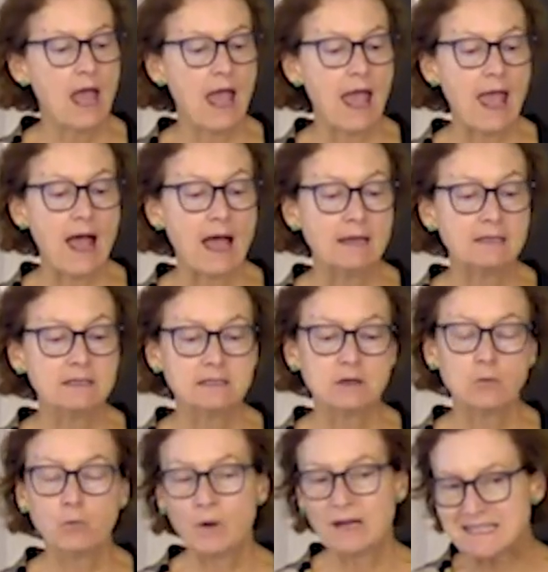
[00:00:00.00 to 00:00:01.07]
And
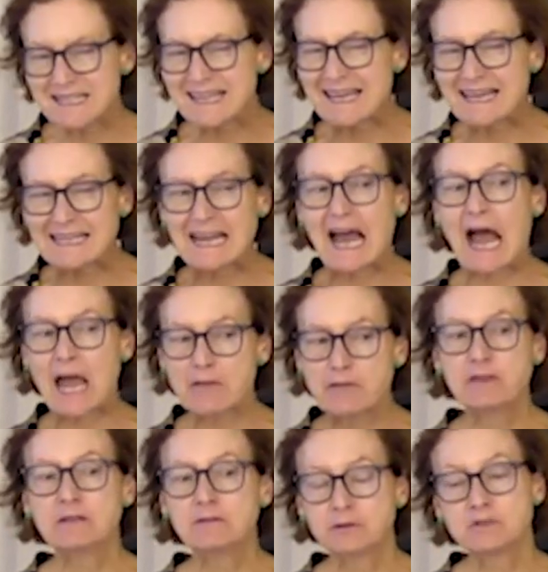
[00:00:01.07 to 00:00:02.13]
once again, I
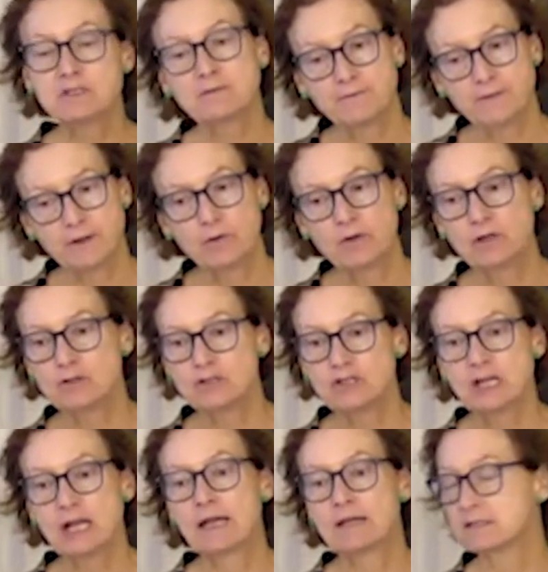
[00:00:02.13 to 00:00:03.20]
think there's a very good
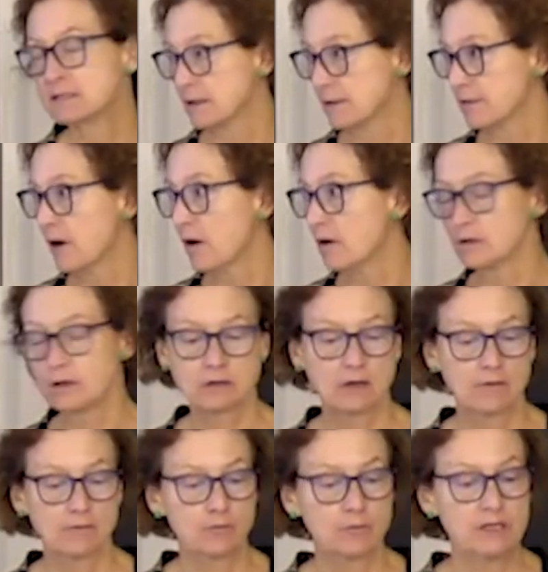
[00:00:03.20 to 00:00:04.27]
chance that the Hong Kong
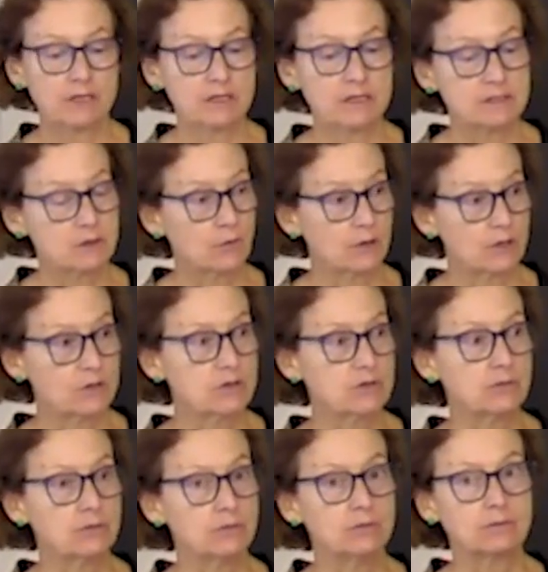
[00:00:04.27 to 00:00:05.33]
government is going
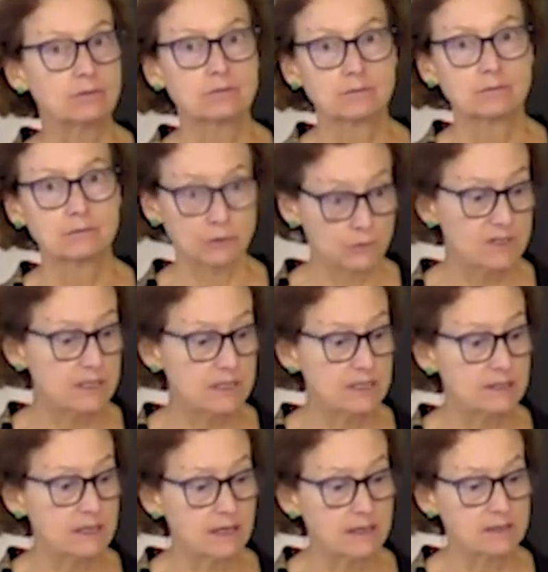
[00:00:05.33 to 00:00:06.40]
to lose
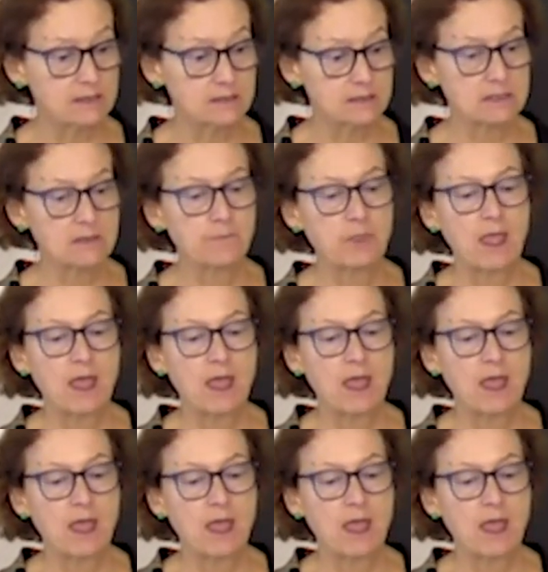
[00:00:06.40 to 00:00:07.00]
these cases.